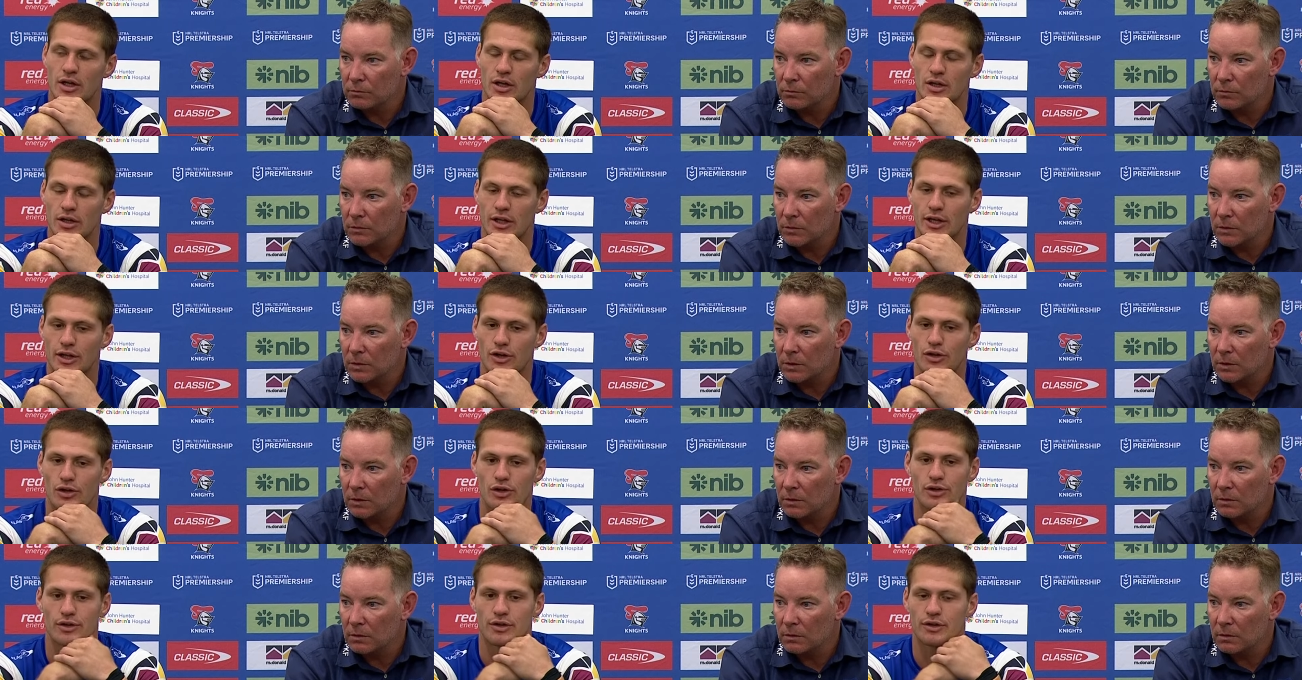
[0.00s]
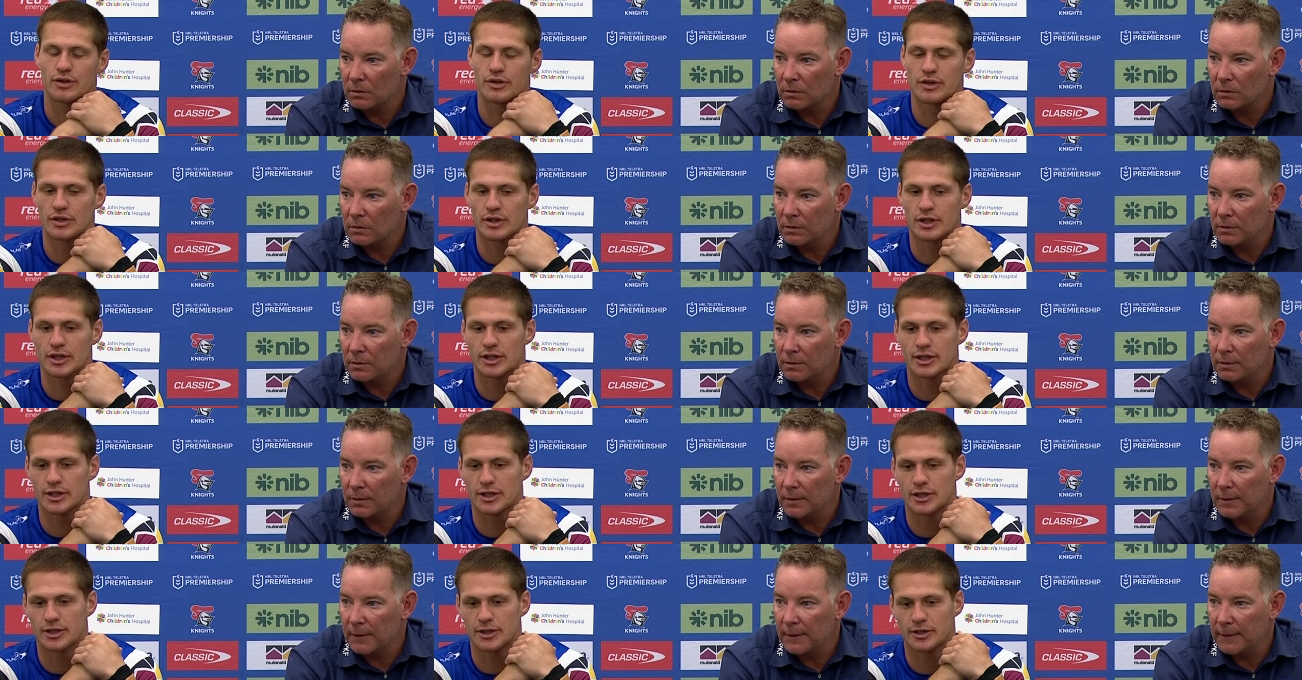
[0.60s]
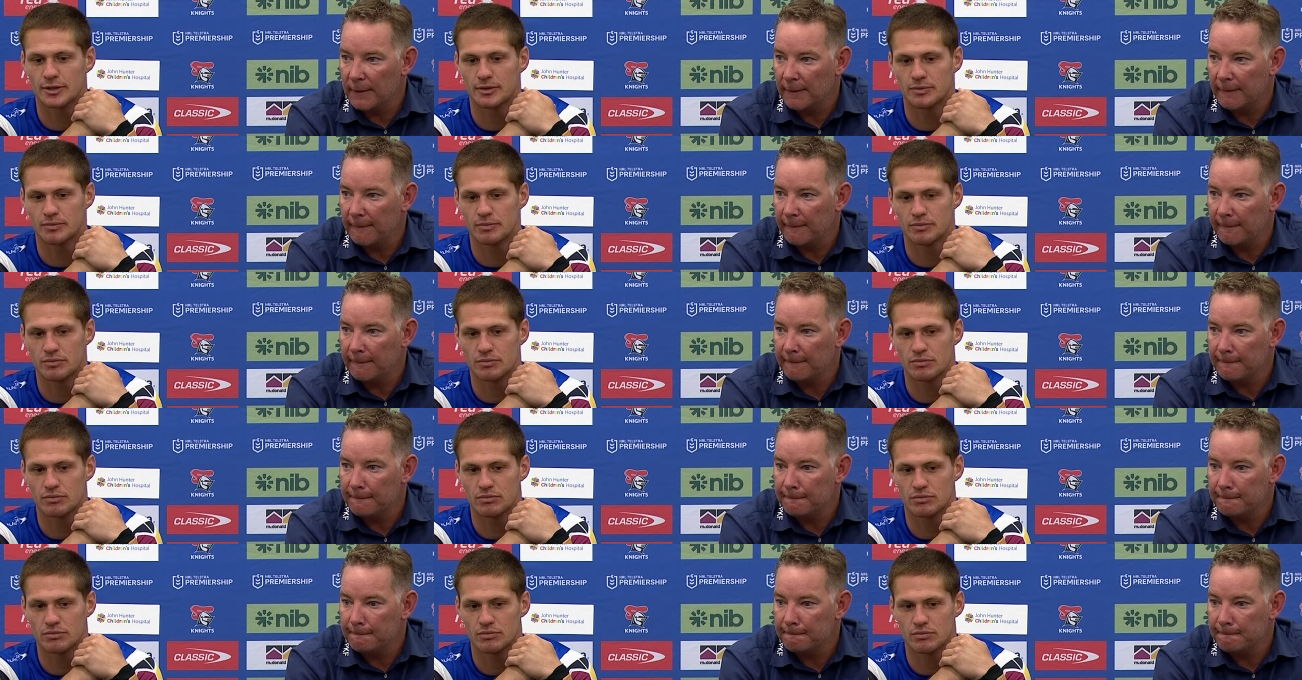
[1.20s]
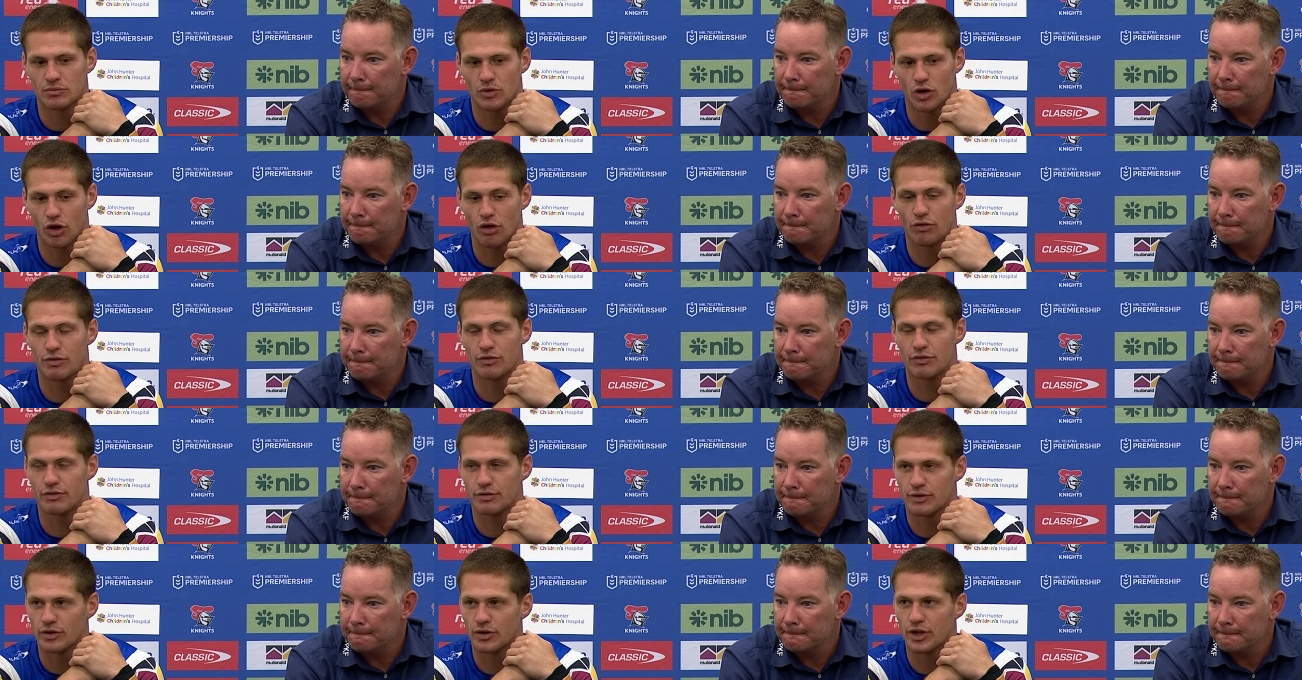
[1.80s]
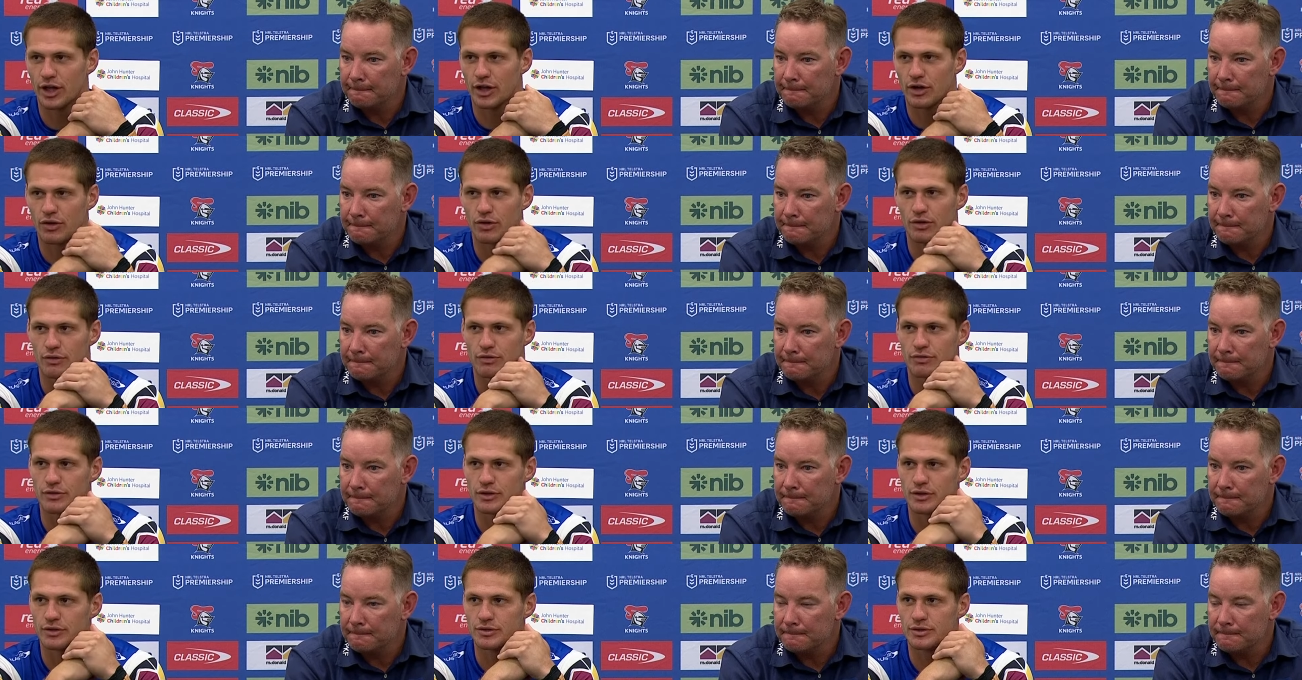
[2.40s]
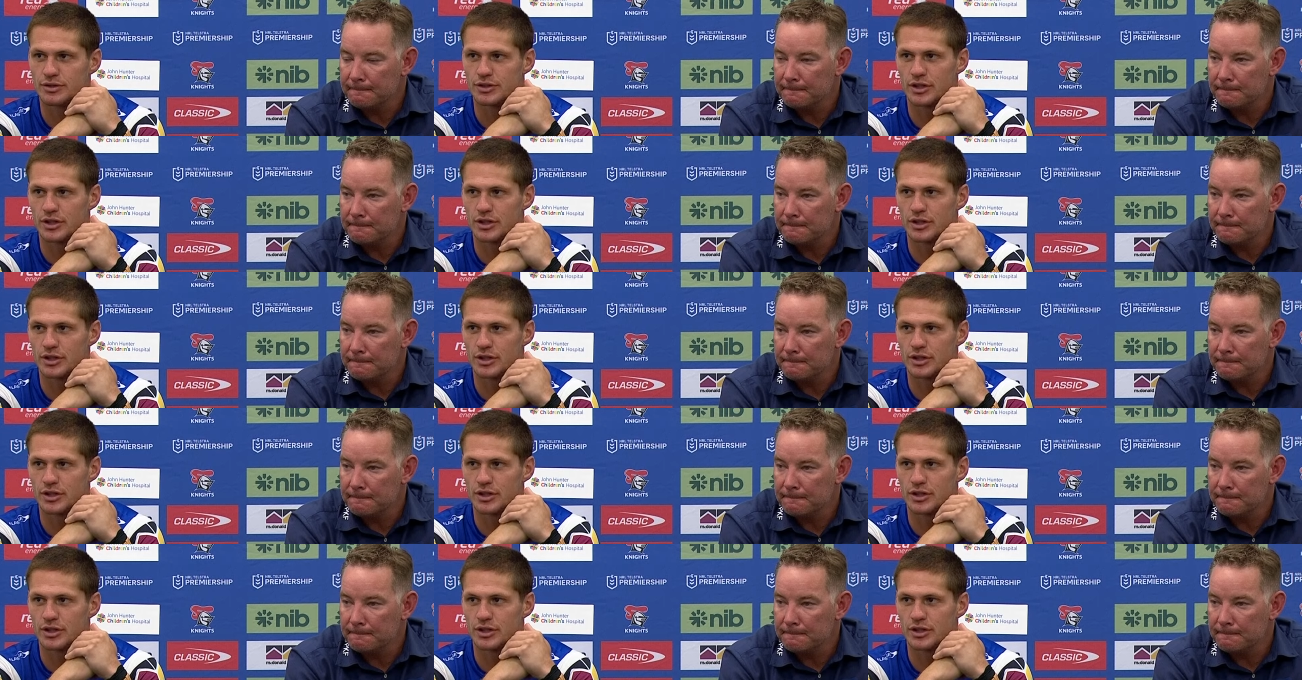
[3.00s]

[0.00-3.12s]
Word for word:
Speaker 1: lean on um, off the field and on the field.